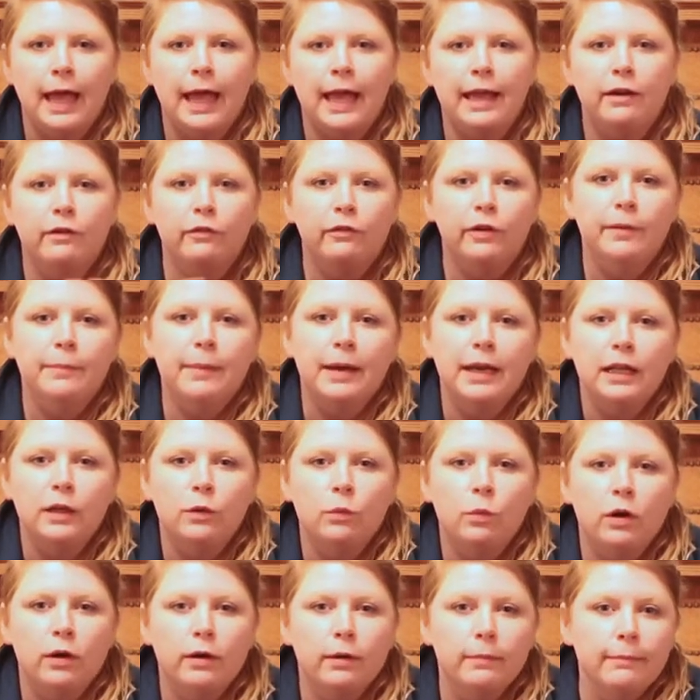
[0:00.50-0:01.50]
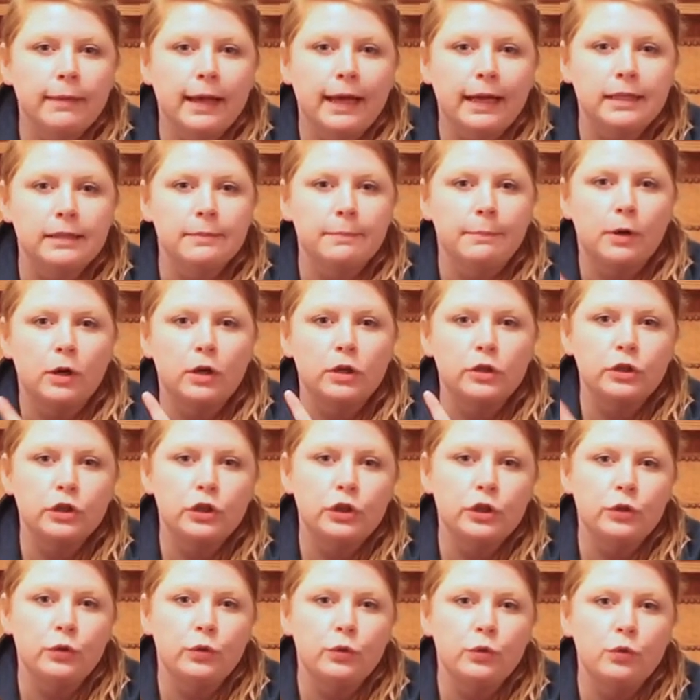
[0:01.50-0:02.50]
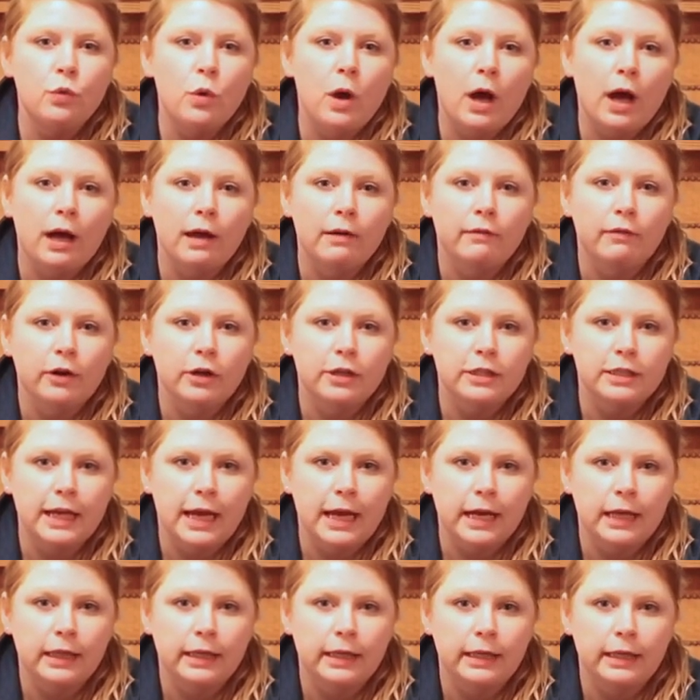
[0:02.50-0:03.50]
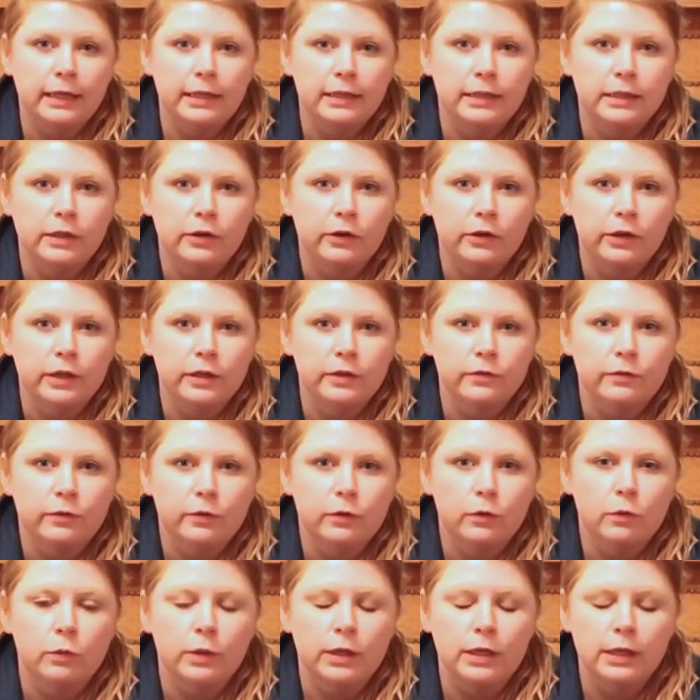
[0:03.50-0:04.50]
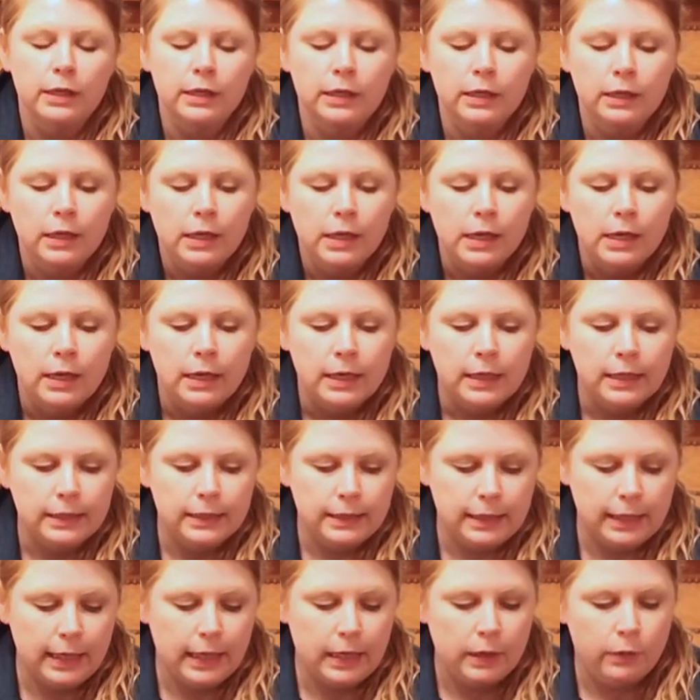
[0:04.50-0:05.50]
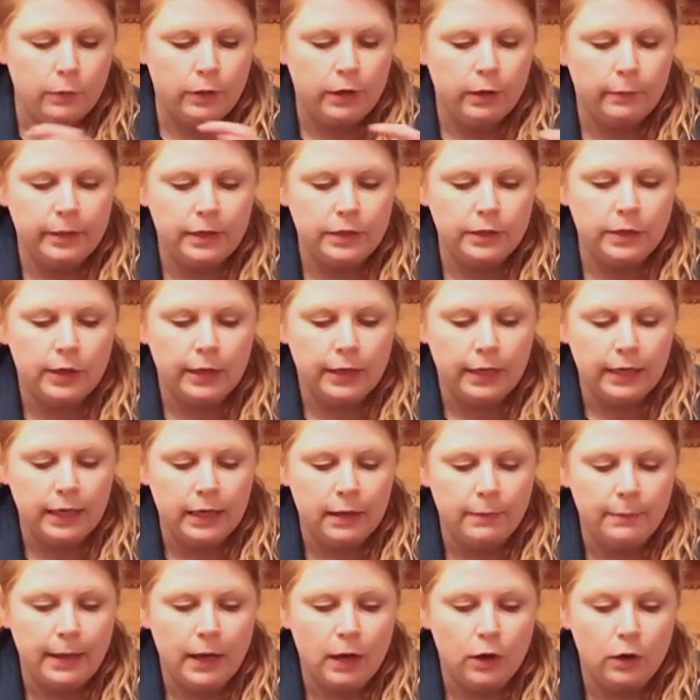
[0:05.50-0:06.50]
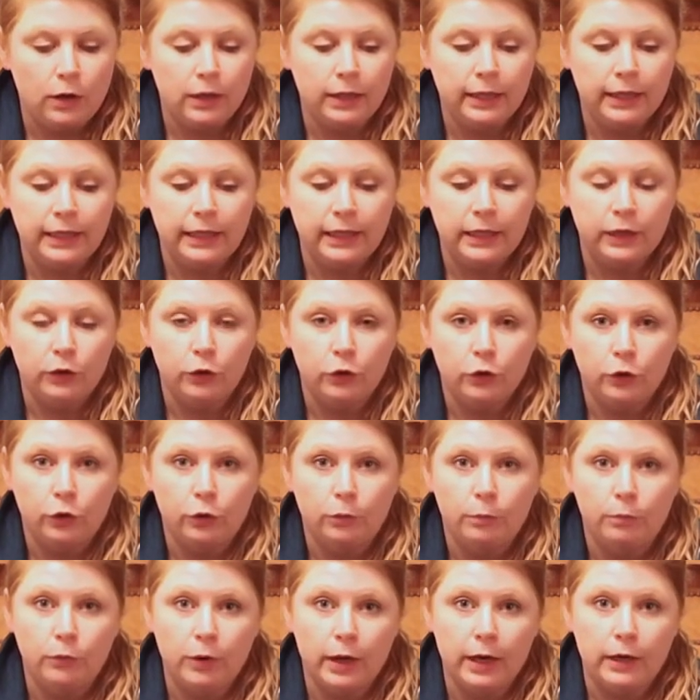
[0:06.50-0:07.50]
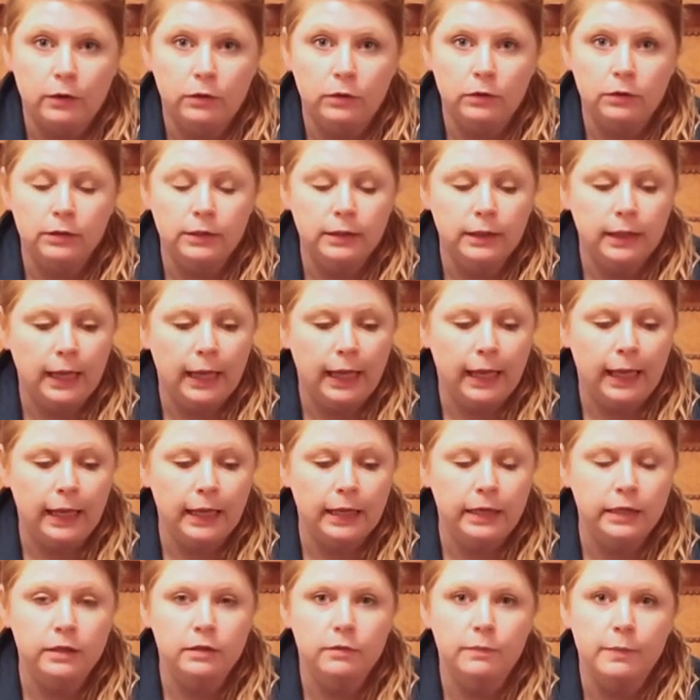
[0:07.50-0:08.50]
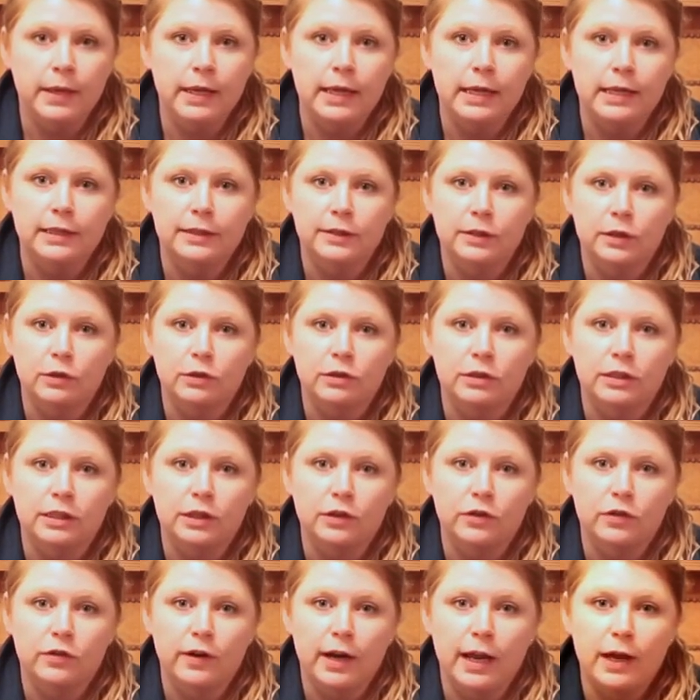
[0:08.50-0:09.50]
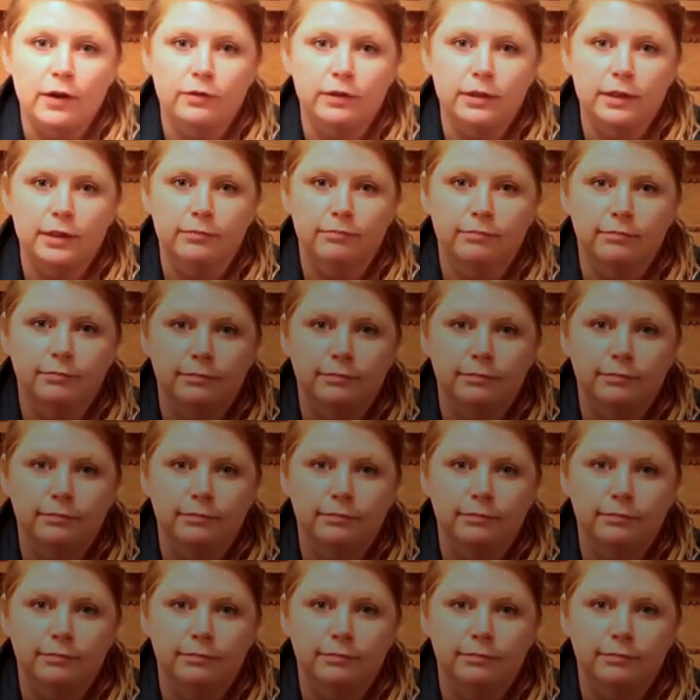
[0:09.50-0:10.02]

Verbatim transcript: Hey everybody, welcome back to part two of our tack cleaning series for the week. Today we're going to be talking about cleaning your bridle and bit, so stick around.